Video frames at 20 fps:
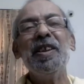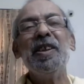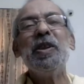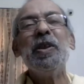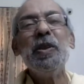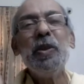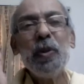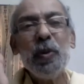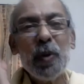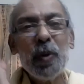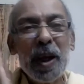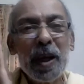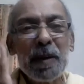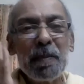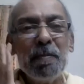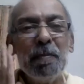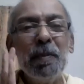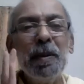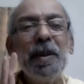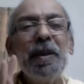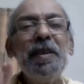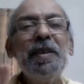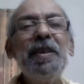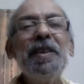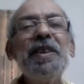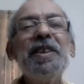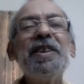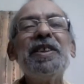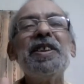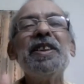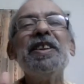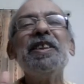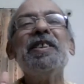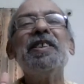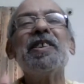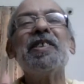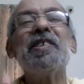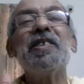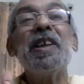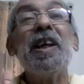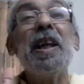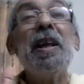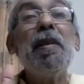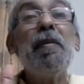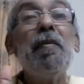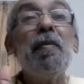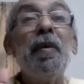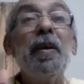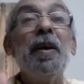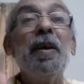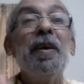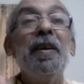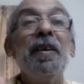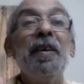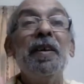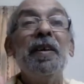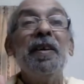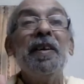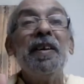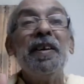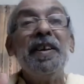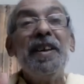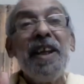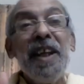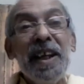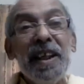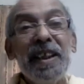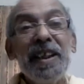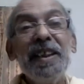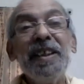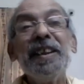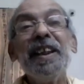You are merged in the self, taking the